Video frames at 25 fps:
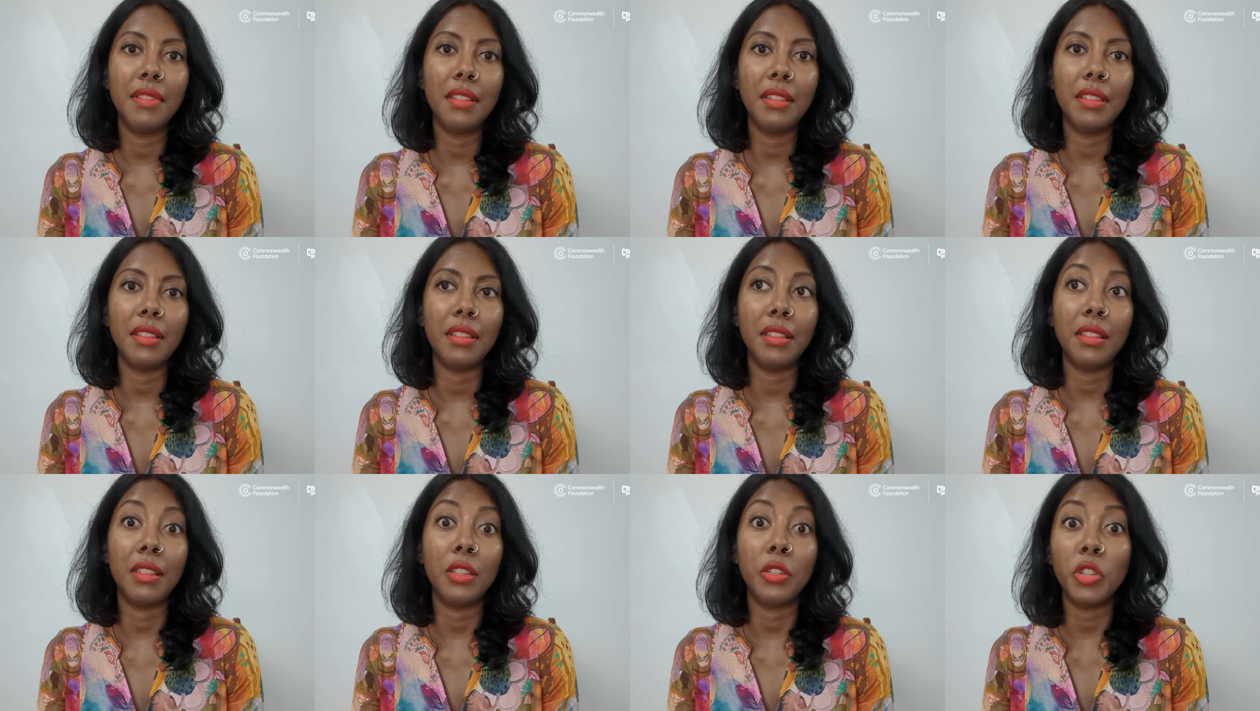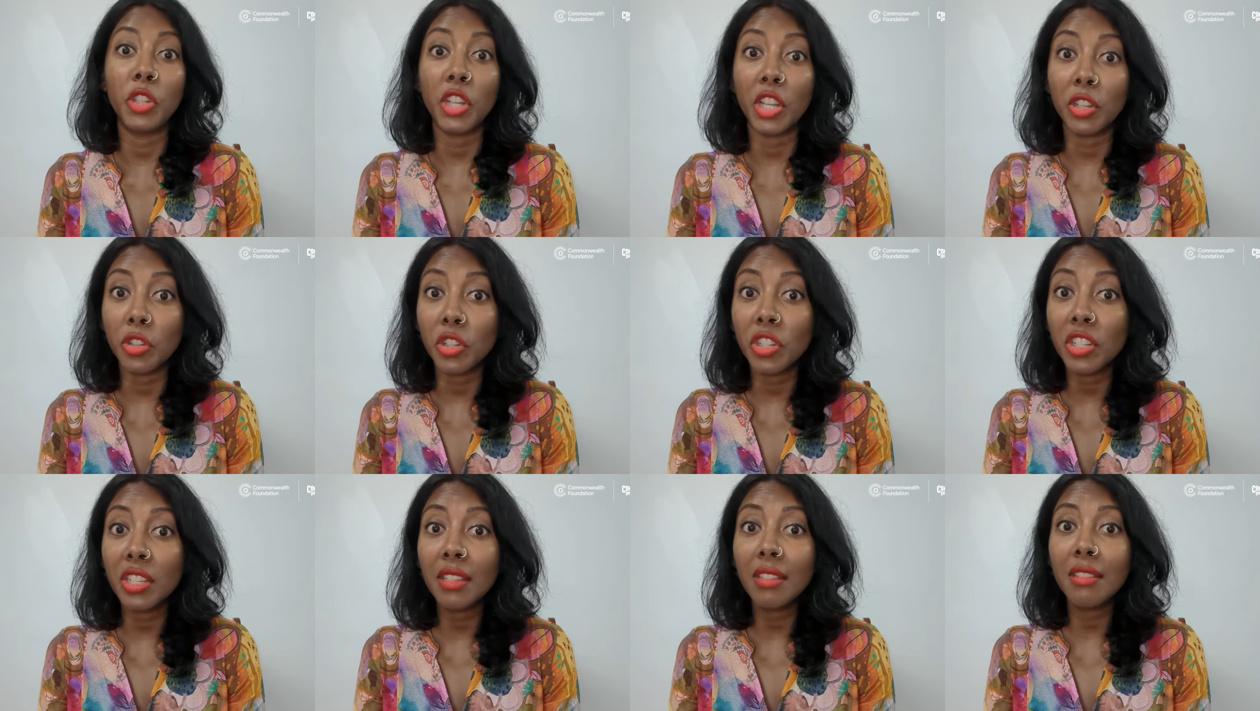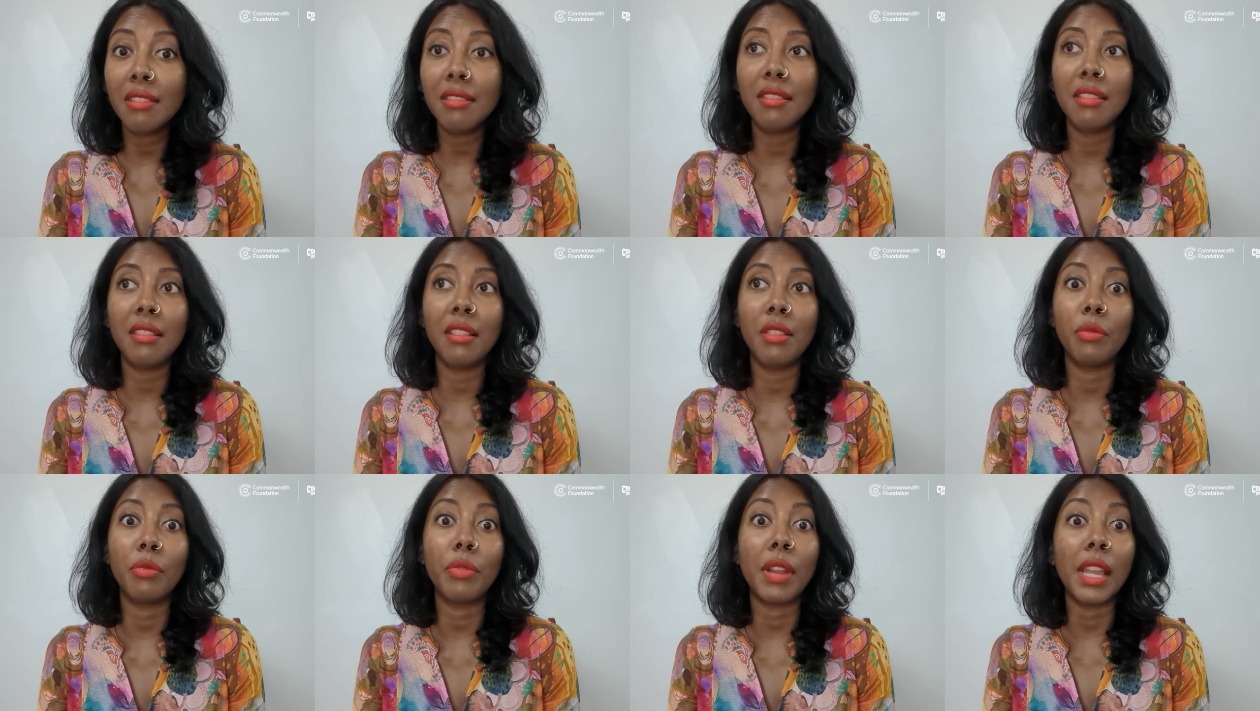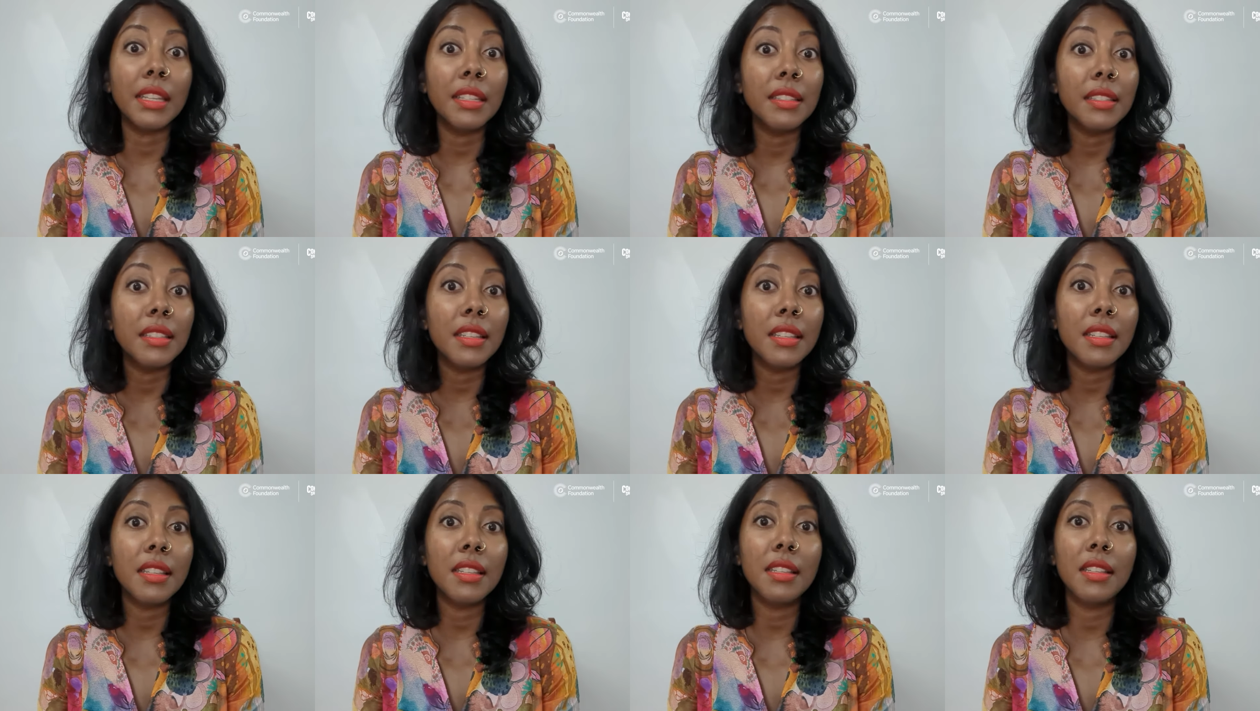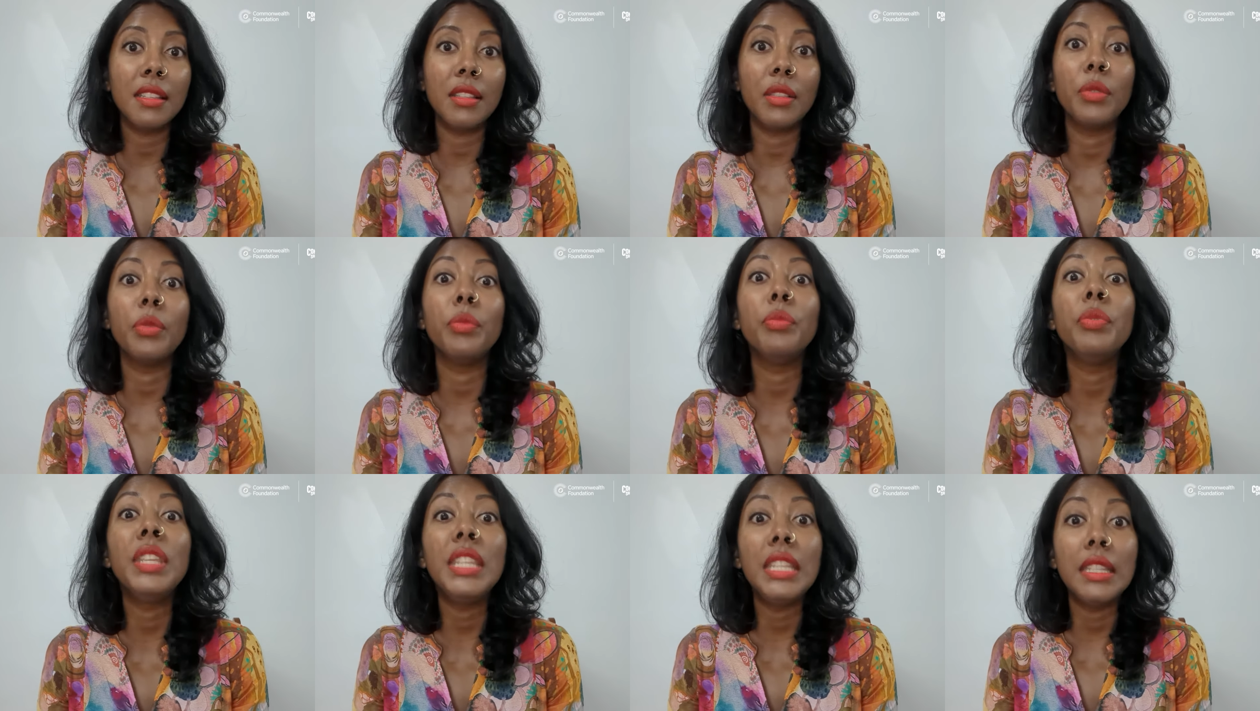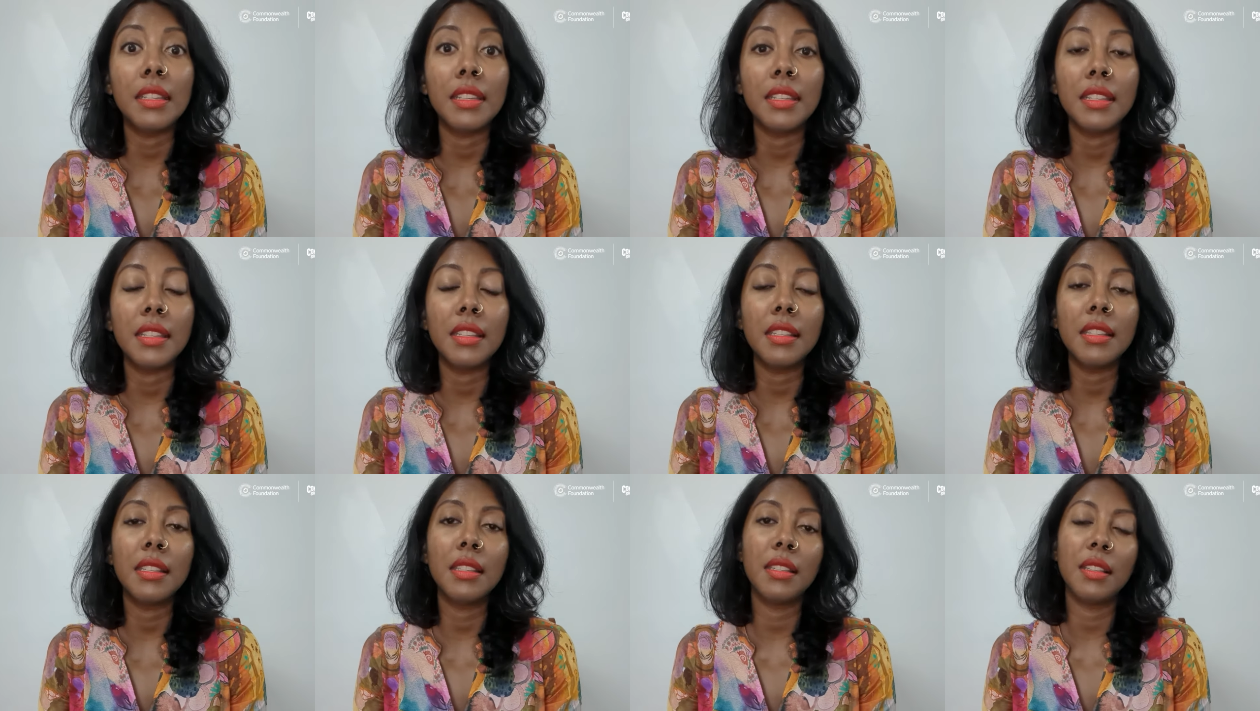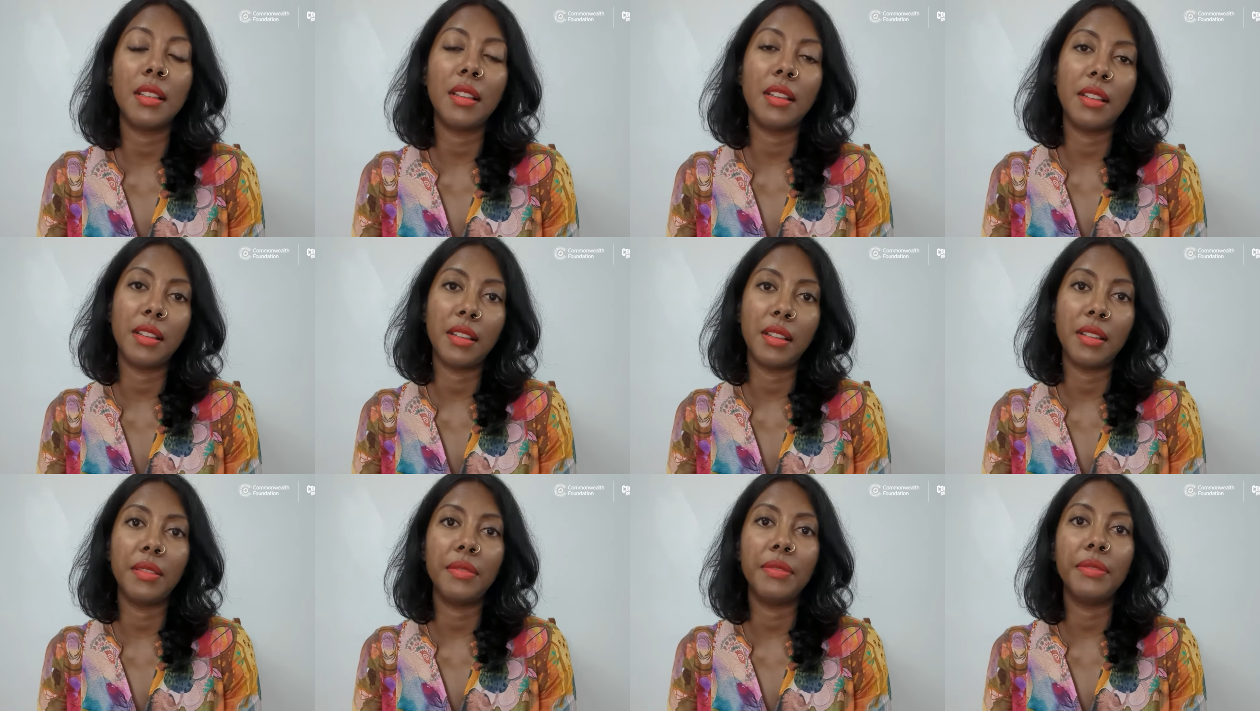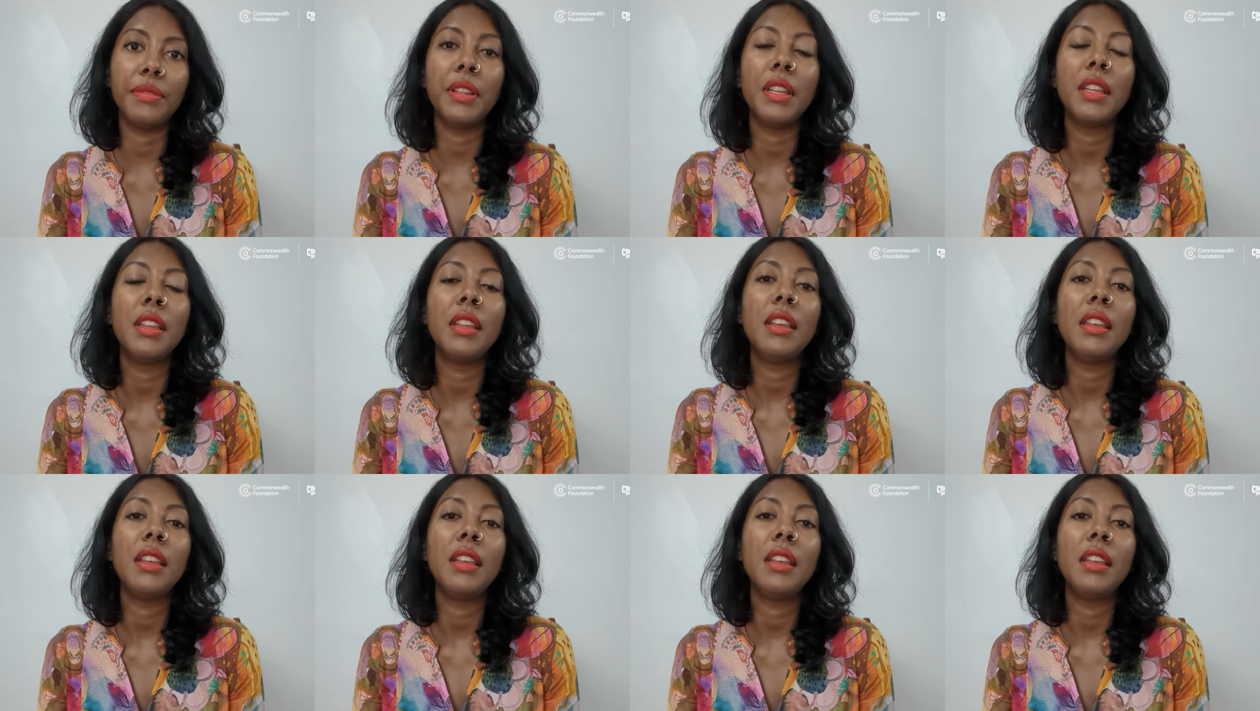the, the judges, the writers, the readers of